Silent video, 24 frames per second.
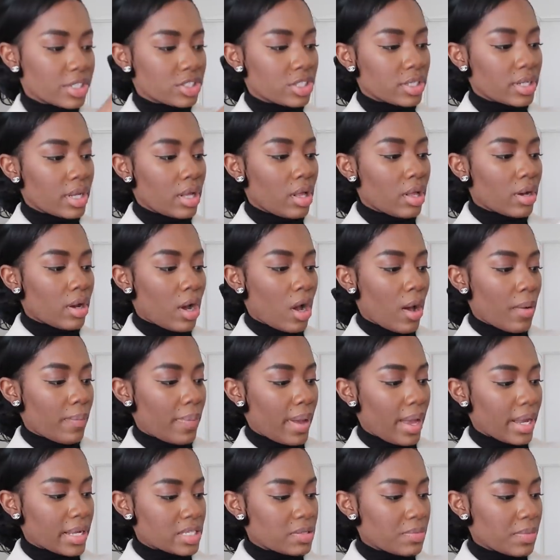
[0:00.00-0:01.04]
Chanel
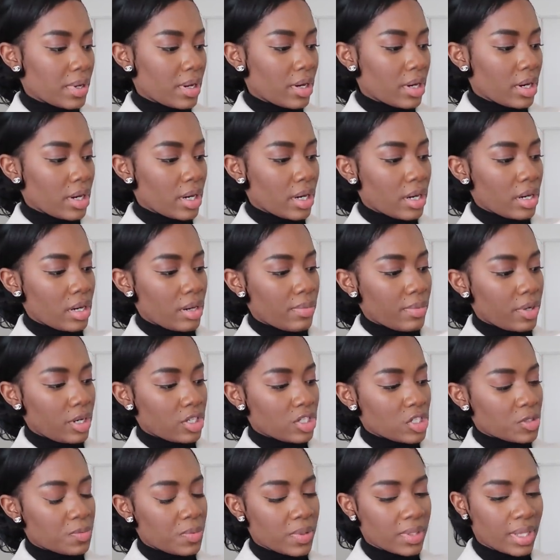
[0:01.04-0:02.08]
compact mirror. I'm gonna
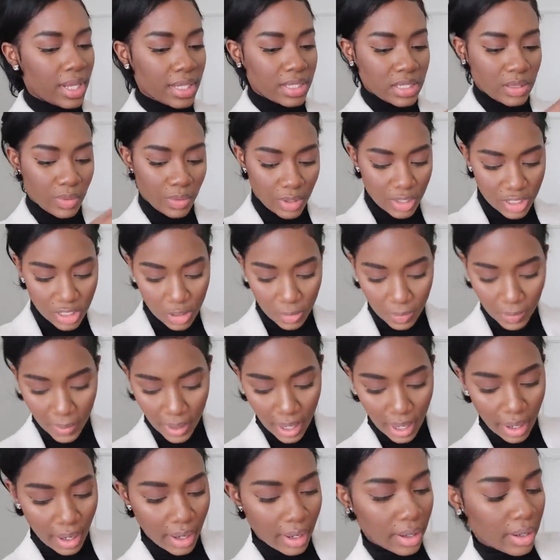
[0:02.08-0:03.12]
just put that towards the
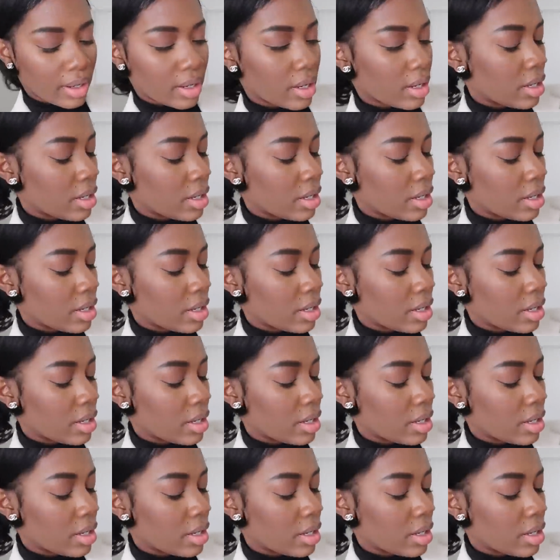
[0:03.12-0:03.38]
back.